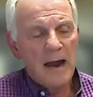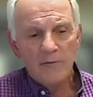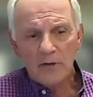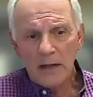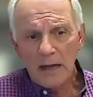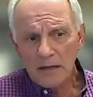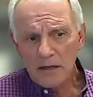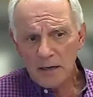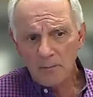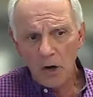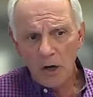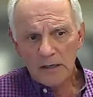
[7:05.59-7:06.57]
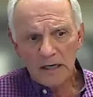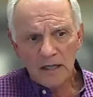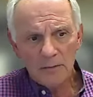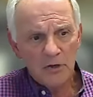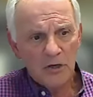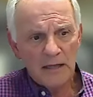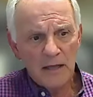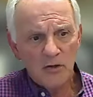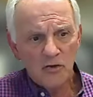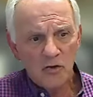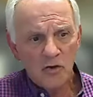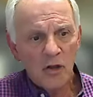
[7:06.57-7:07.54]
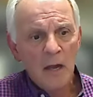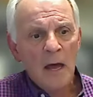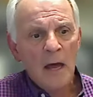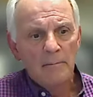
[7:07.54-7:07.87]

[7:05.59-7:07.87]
advertising and marketing communications,